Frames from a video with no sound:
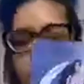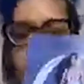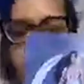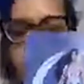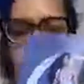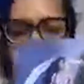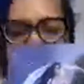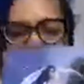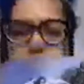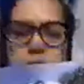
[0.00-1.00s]
that you
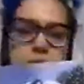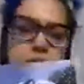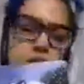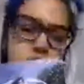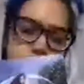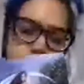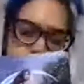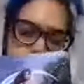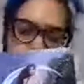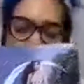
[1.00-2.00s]
need to make your dreams
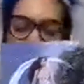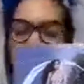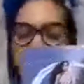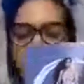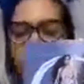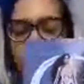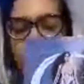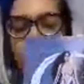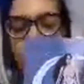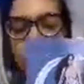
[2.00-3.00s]
come true. You have
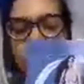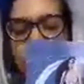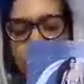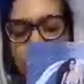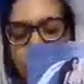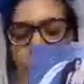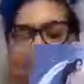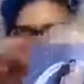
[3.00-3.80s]
everything that you need